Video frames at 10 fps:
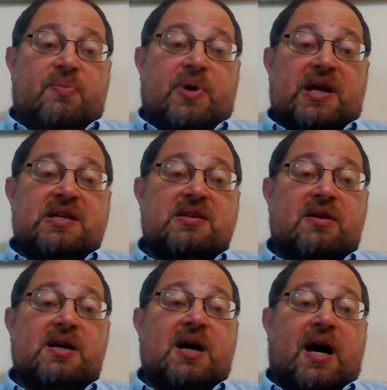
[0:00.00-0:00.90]
but is
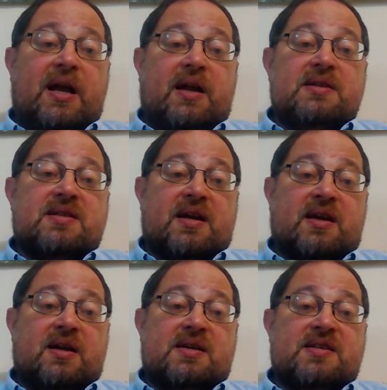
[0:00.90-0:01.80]
there guidance that
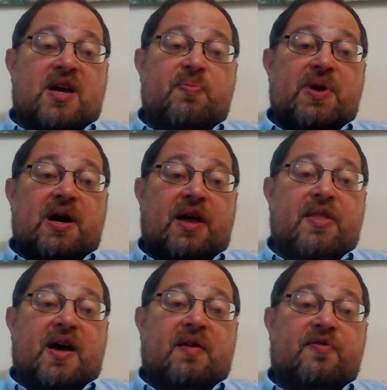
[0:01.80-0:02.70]
could extend
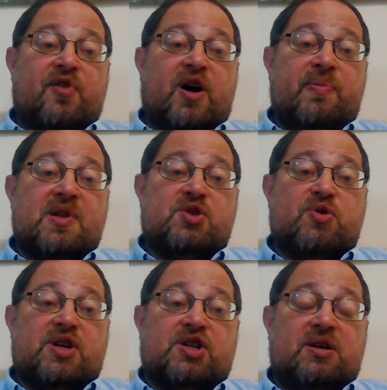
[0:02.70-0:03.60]
beyond that from the
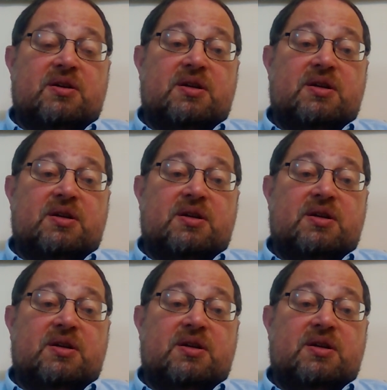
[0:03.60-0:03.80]
tradition?